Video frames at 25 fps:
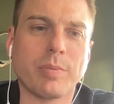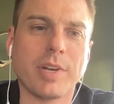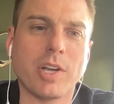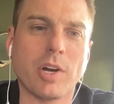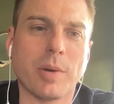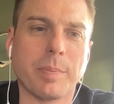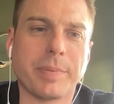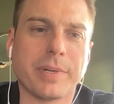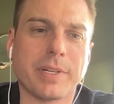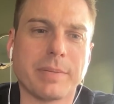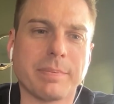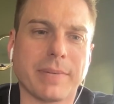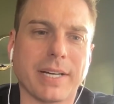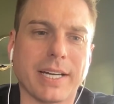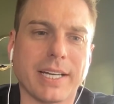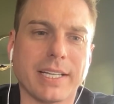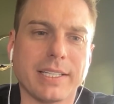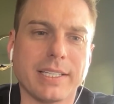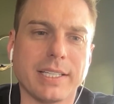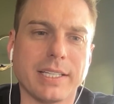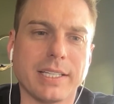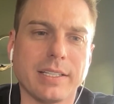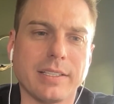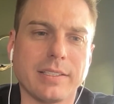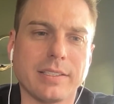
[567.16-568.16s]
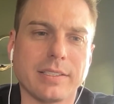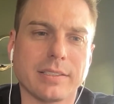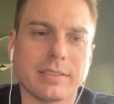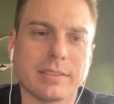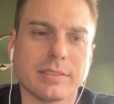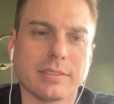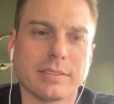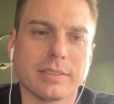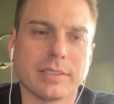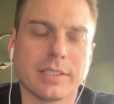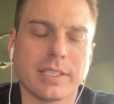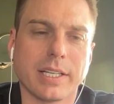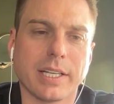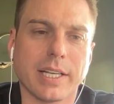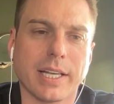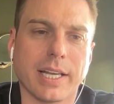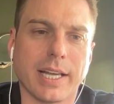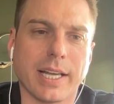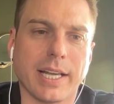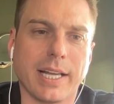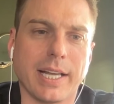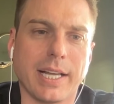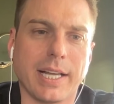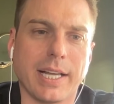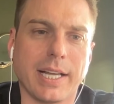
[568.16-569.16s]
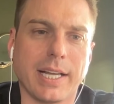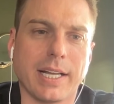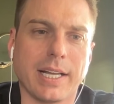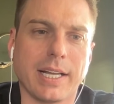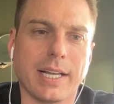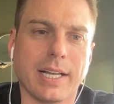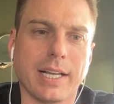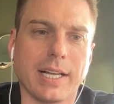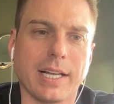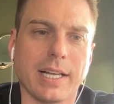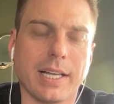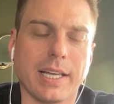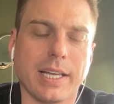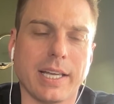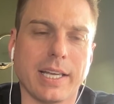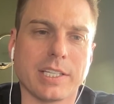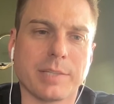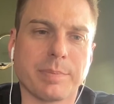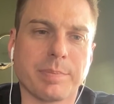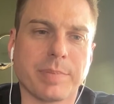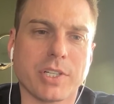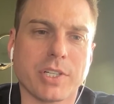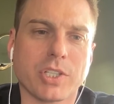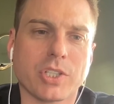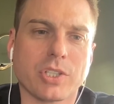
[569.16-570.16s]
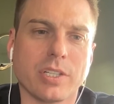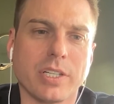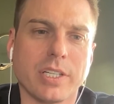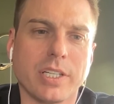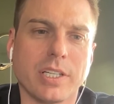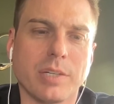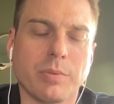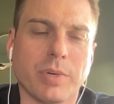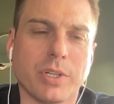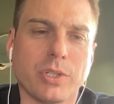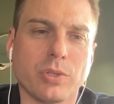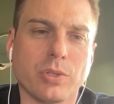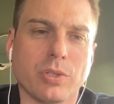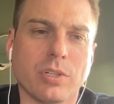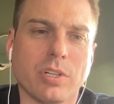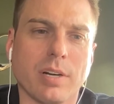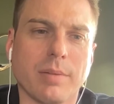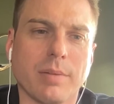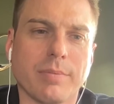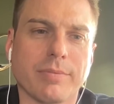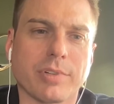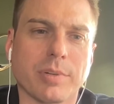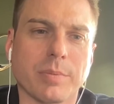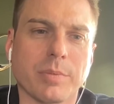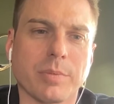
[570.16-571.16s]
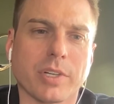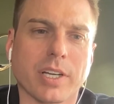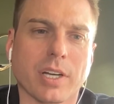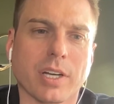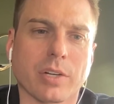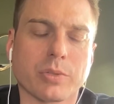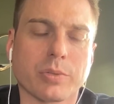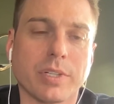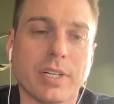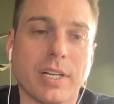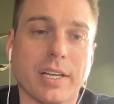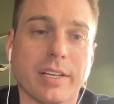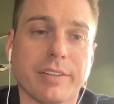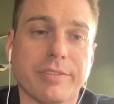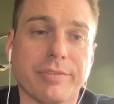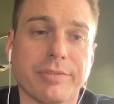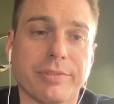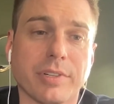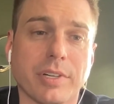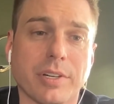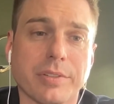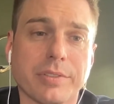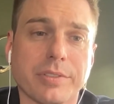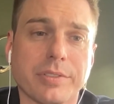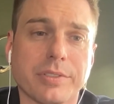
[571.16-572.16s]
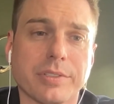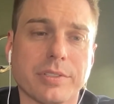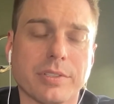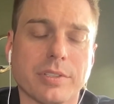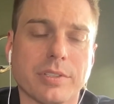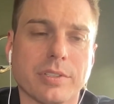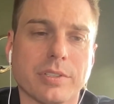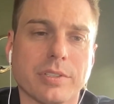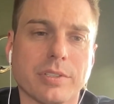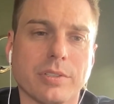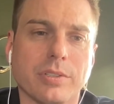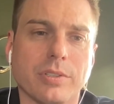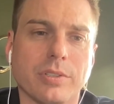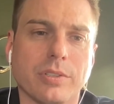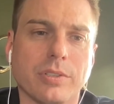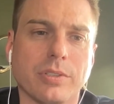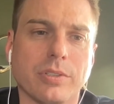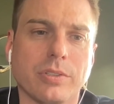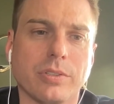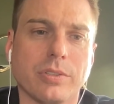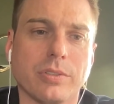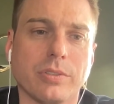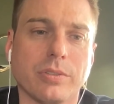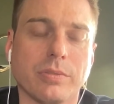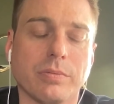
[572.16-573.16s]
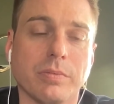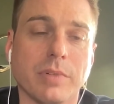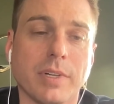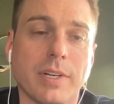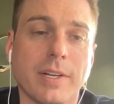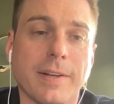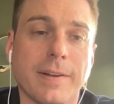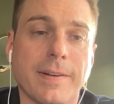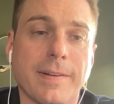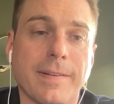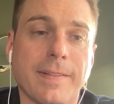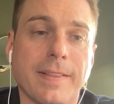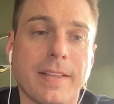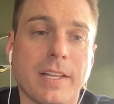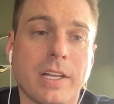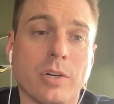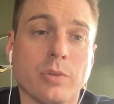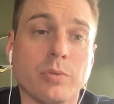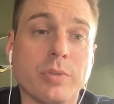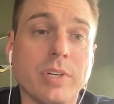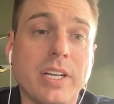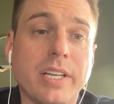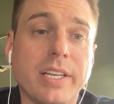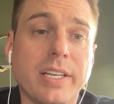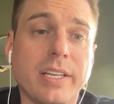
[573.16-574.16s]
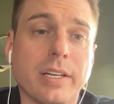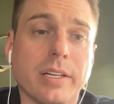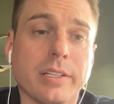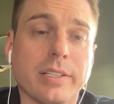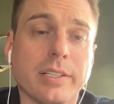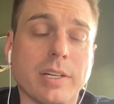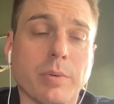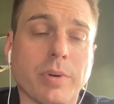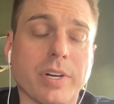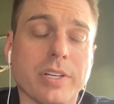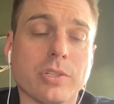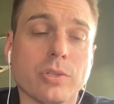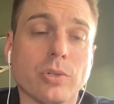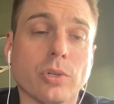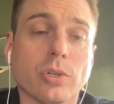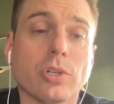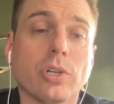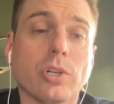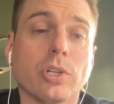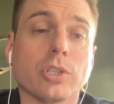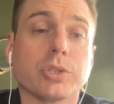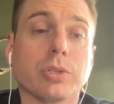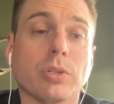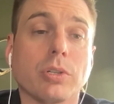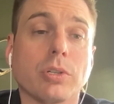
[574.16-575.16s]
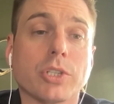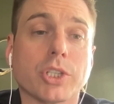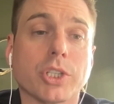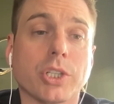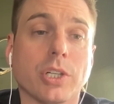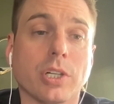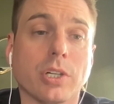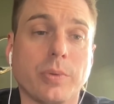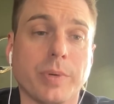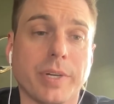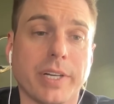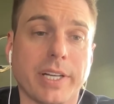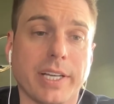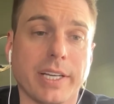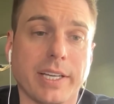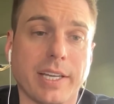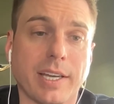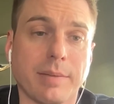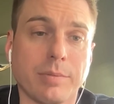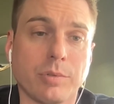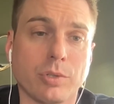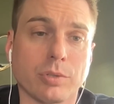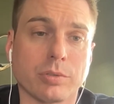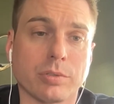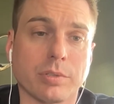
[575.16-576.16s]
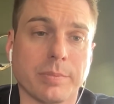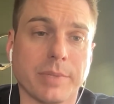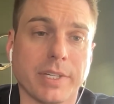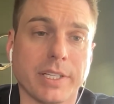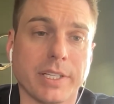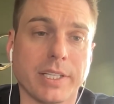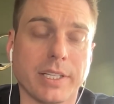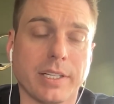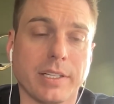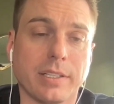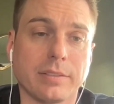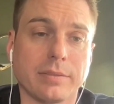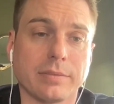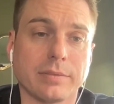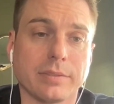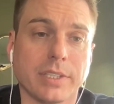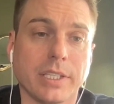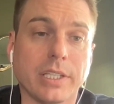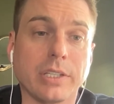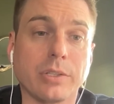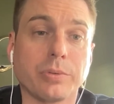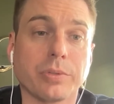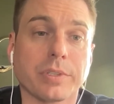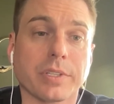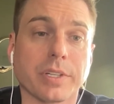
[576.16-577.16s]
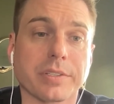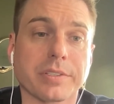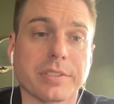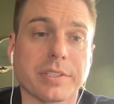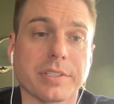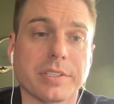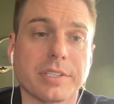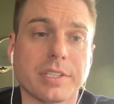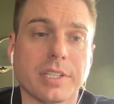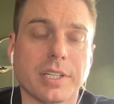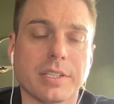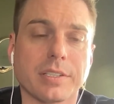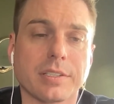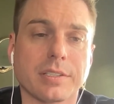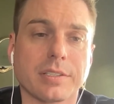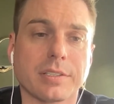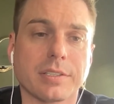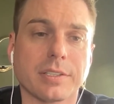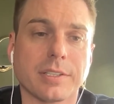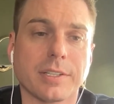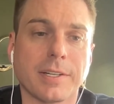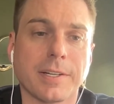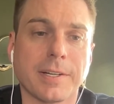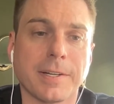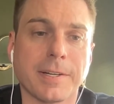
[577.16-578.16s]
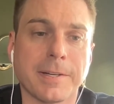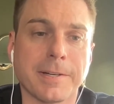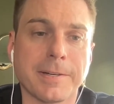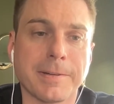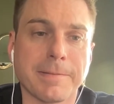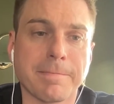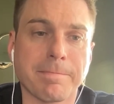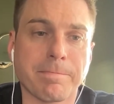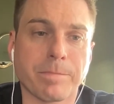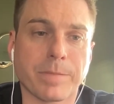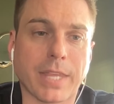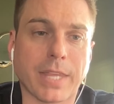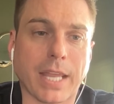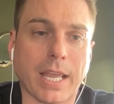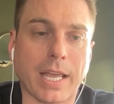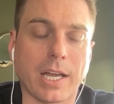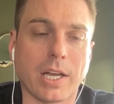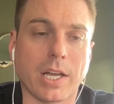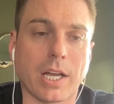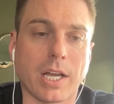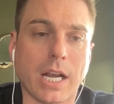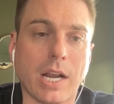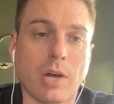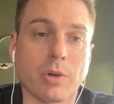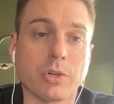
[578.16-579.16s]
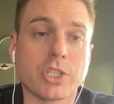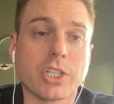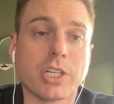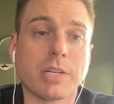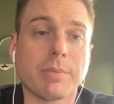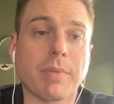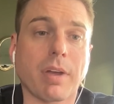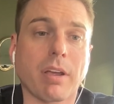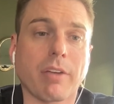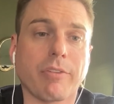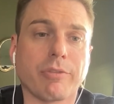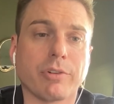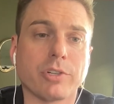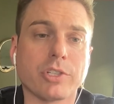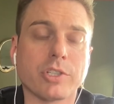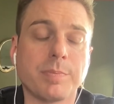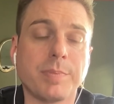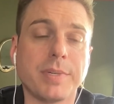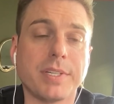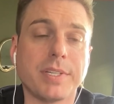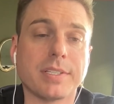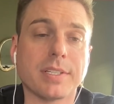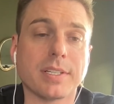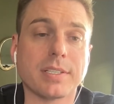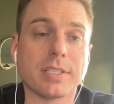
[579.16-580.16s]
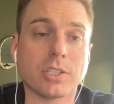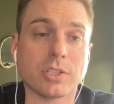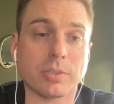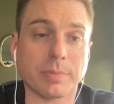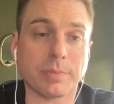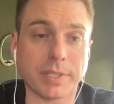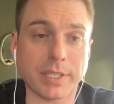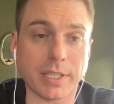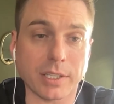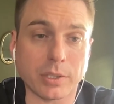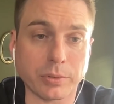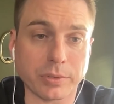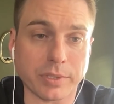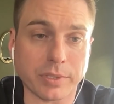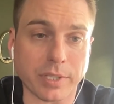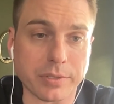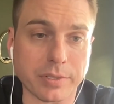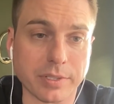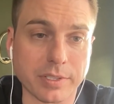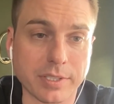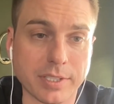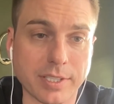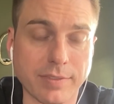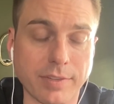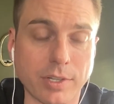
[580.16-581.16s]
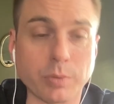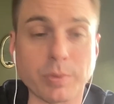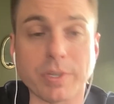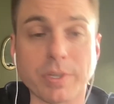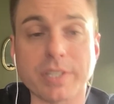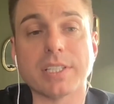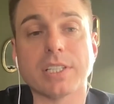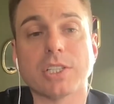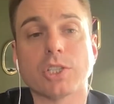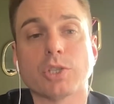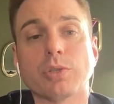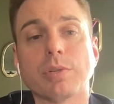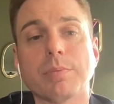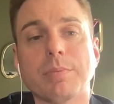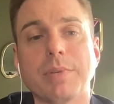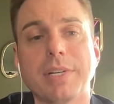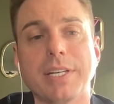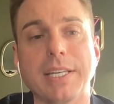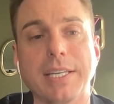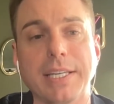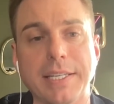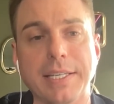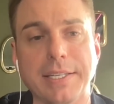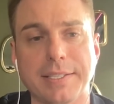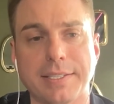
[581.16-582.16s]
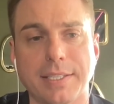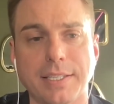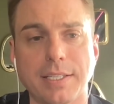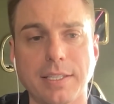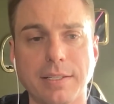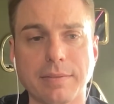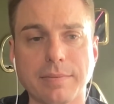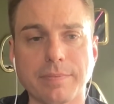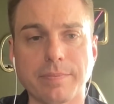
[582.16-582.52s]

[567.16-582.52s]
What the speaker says: open-minded, especially when you come from a country like France. So really, there was no cultural shock when I came to Romania in 2006. Launching my first business in Romania in 2007 was extremely easy.